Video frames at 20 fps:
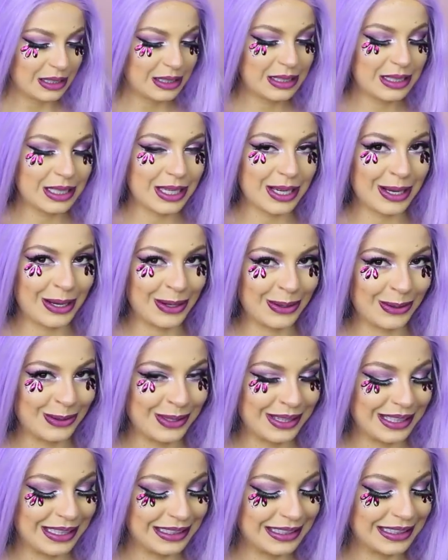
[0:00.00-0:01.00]
So
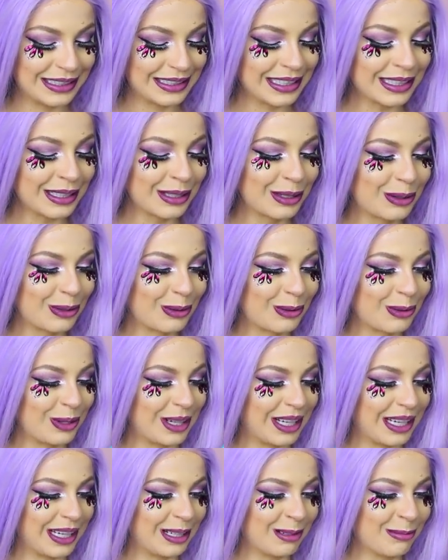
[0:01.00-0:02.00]
this is a
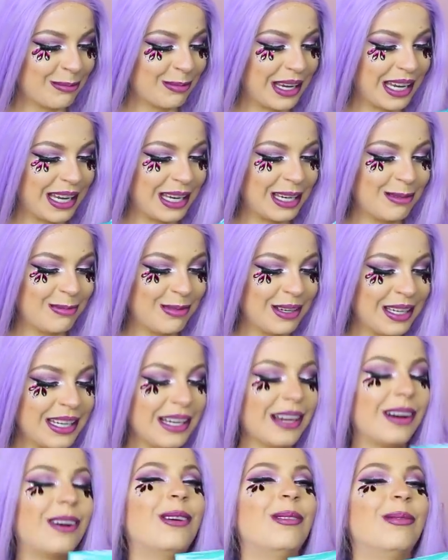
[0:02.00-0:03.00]
green
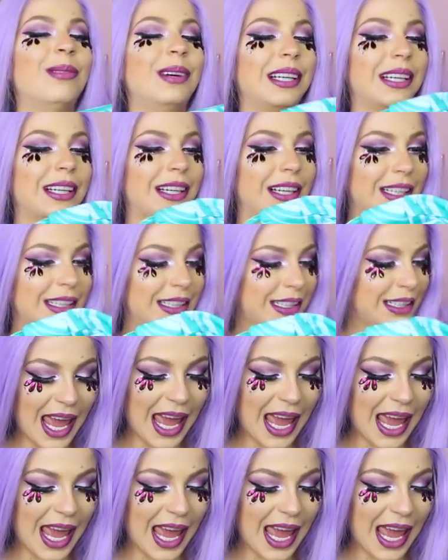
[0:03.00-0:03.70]
baby. Oh my god.